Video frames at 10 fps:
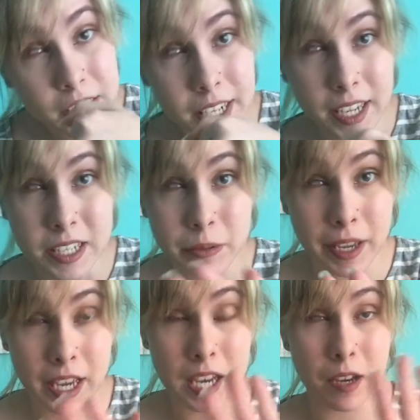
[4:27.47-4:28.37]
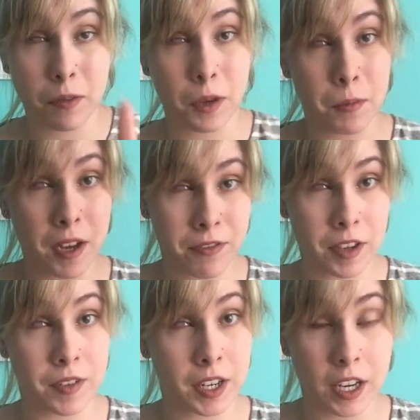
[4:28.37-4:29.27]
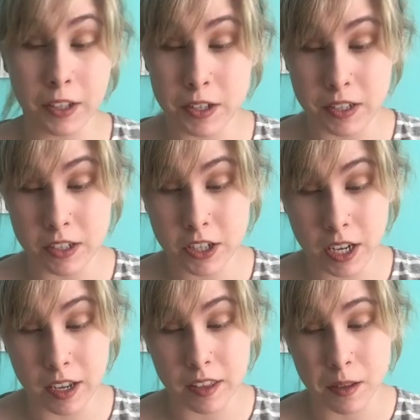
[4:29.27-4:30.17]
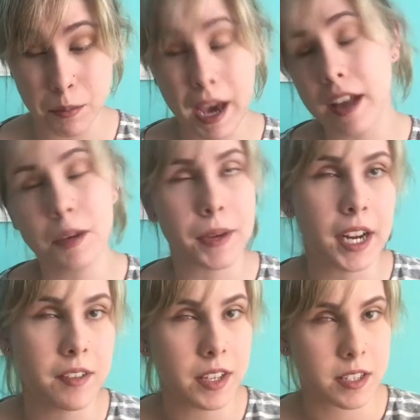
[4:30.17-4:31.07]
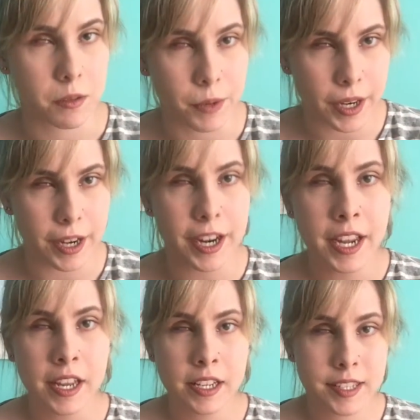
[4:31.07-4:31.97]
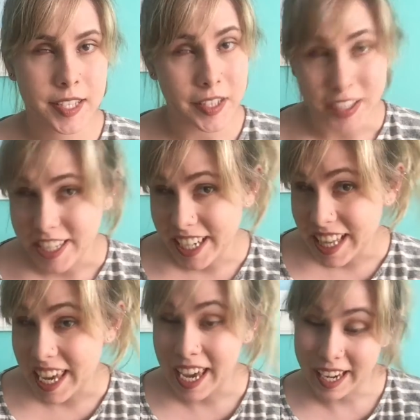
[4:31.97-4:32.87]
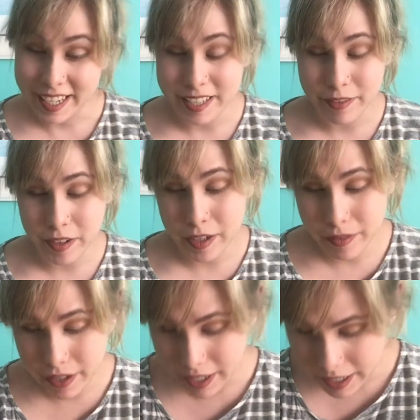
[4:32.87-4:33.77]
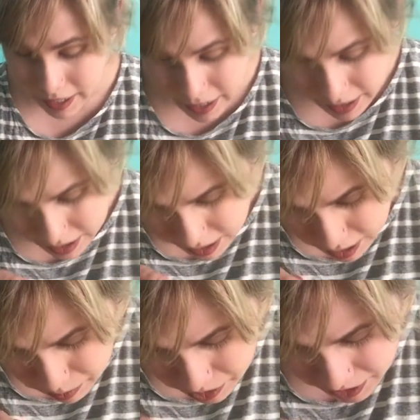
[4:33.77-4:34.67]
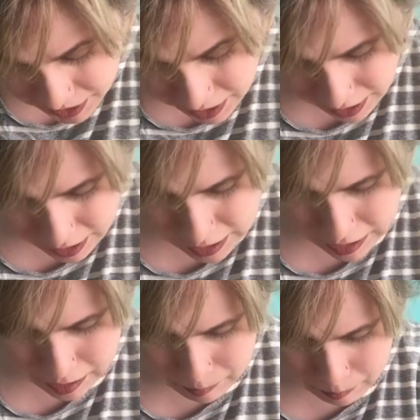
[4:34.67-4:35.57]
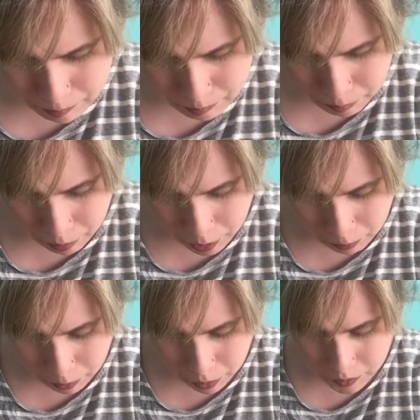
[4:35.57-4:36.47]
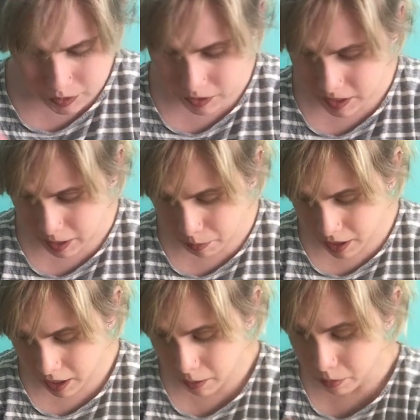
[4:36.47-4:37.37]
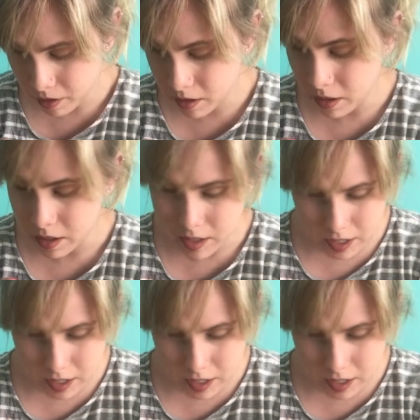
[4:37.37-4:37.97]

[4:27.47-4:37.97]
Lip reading: Next we have one of my favorite colors in the palette, but I have yet to wear it. It's called Jelly, and it's very, very shimmery and purple. I was gonna say pink, but it's